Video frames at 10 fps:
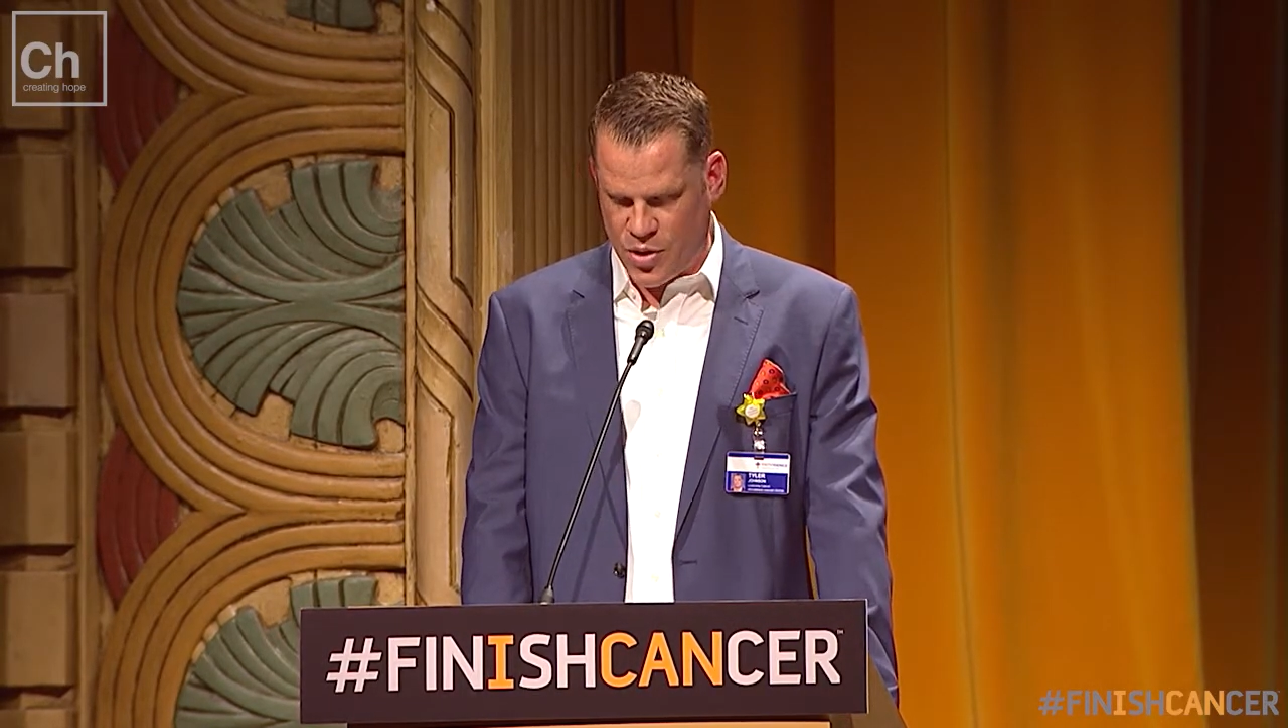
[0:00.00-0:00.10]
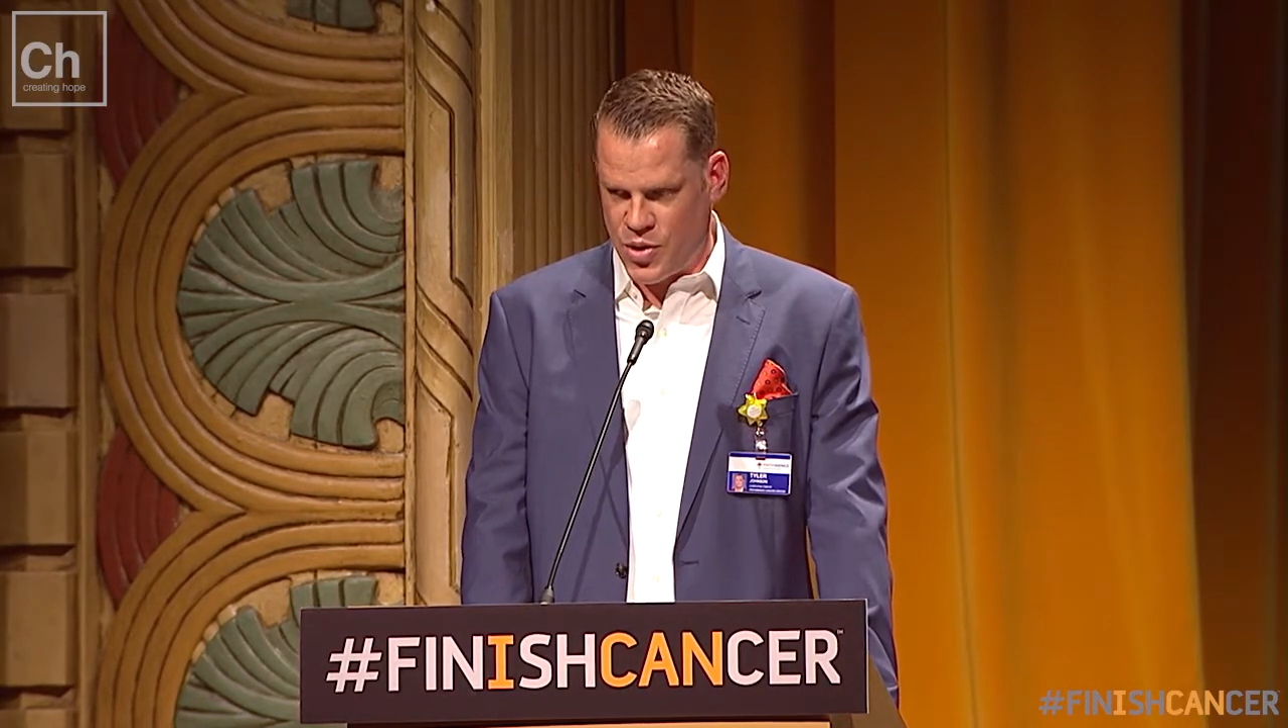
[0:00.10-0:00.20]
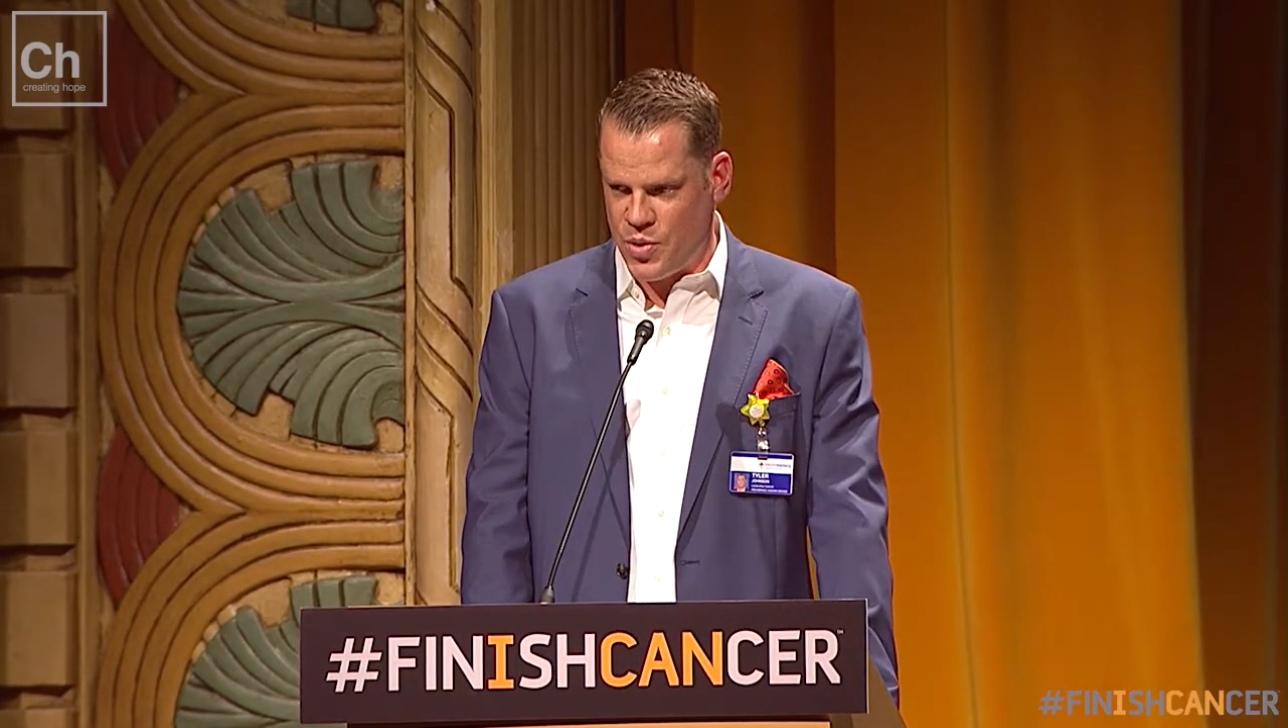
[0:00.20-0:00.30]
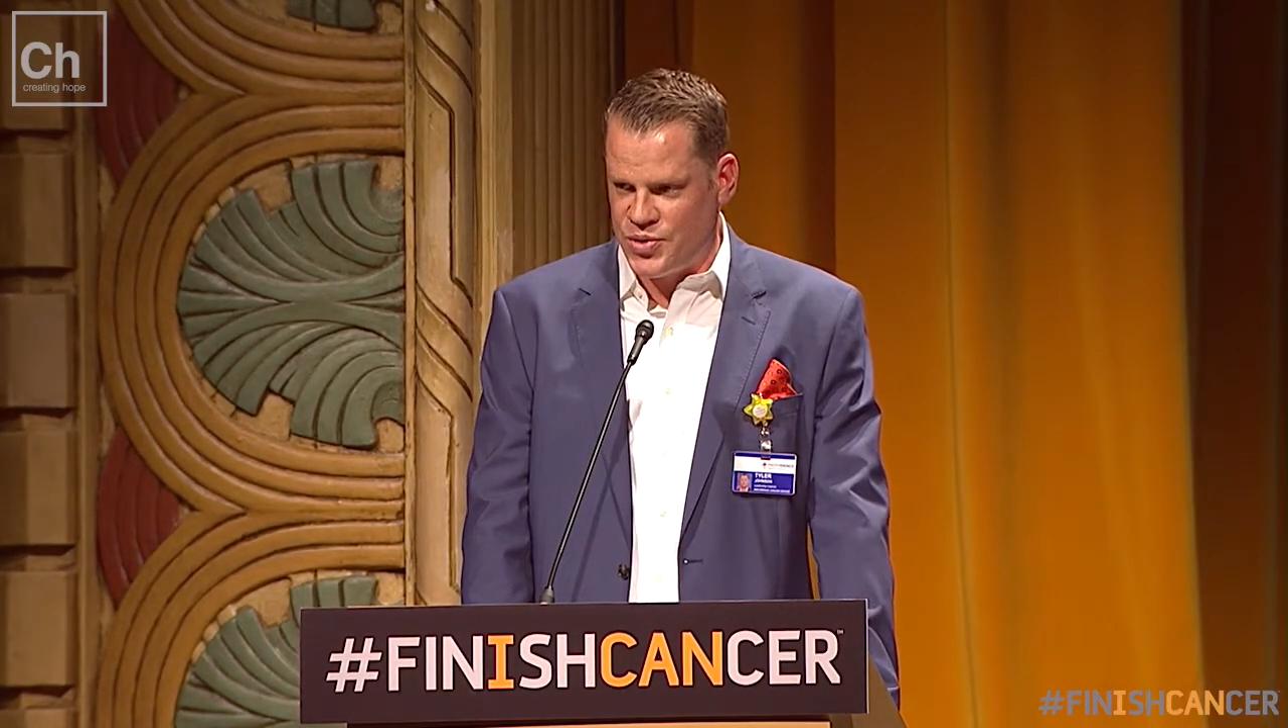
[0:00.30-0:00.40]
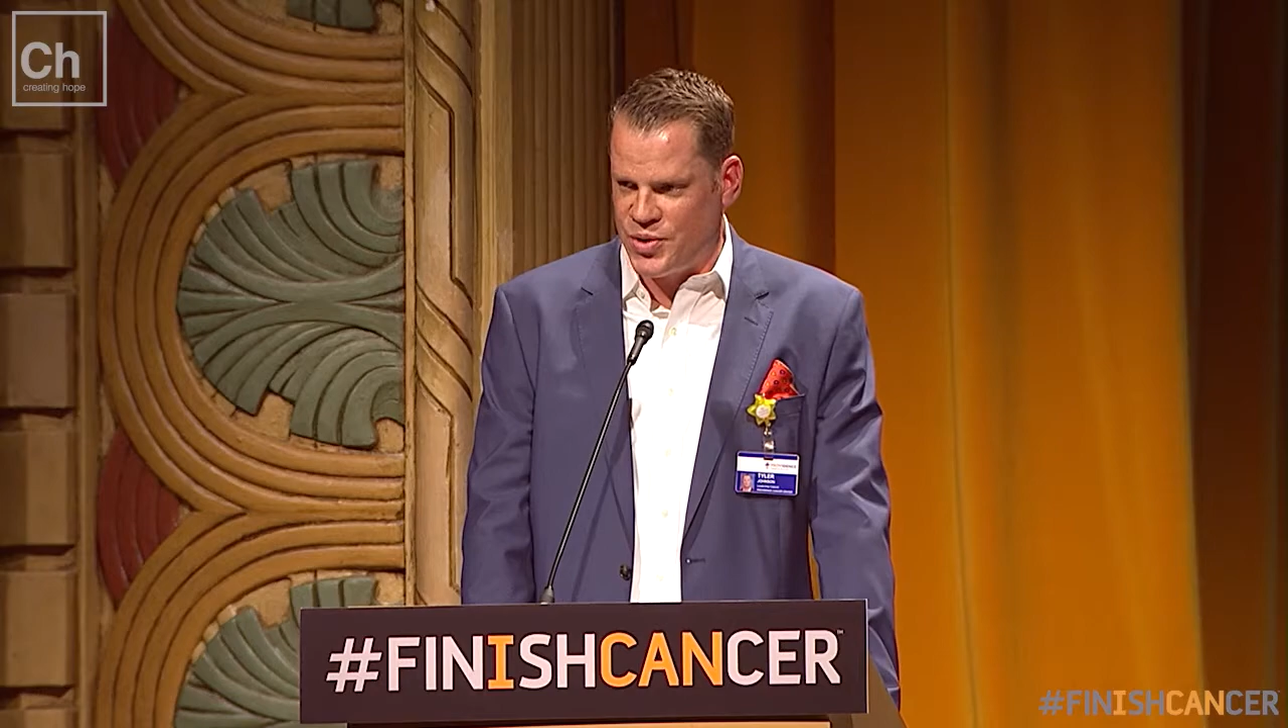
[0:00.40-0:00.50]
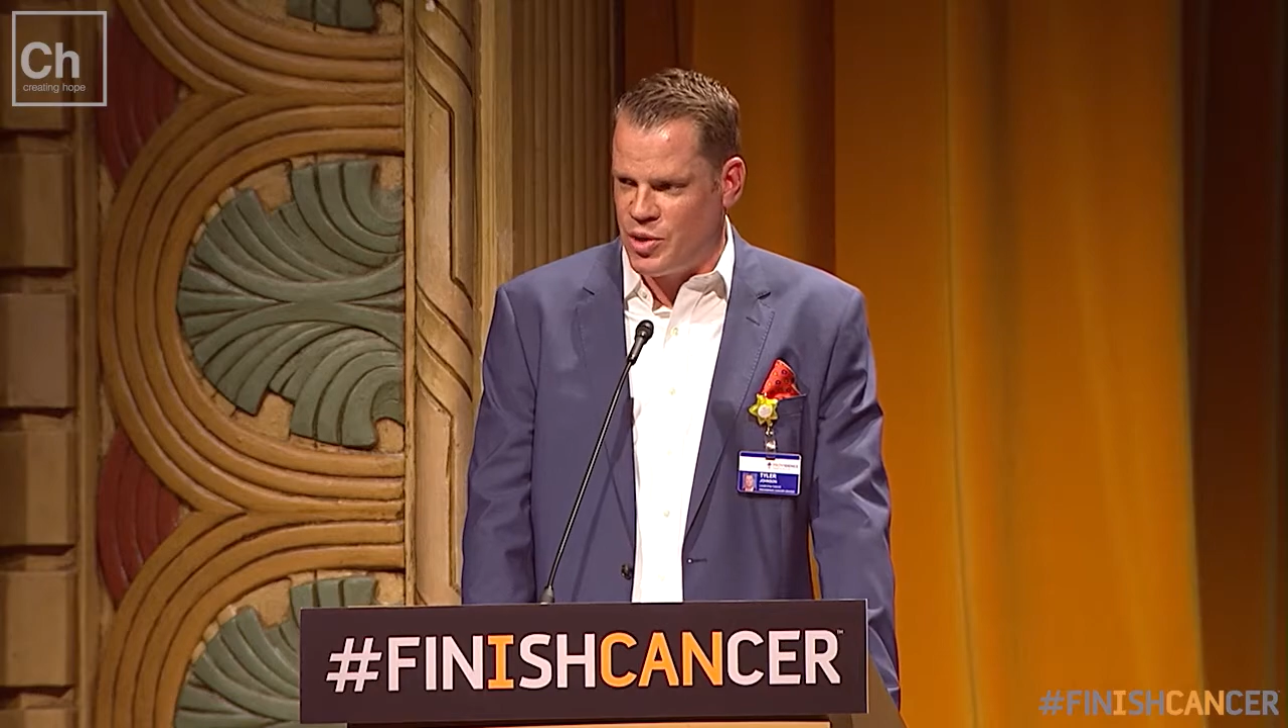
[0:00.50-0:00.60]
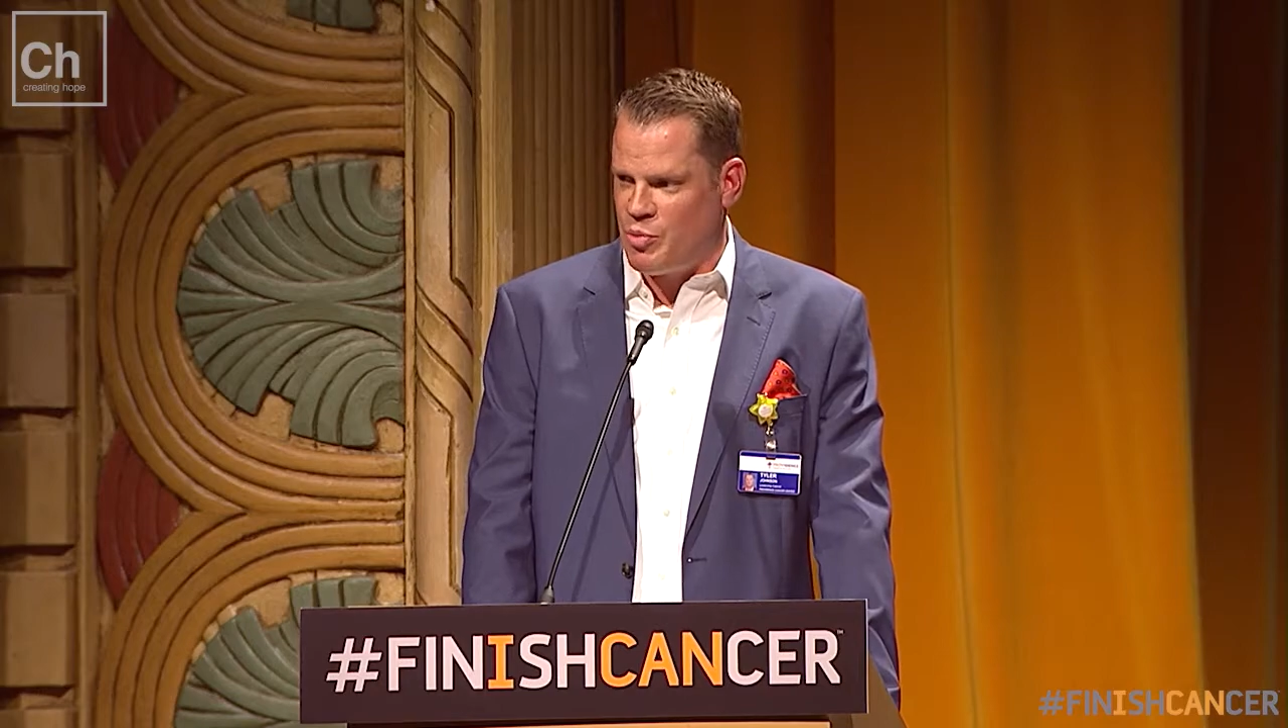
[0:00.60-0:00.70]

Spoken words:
Using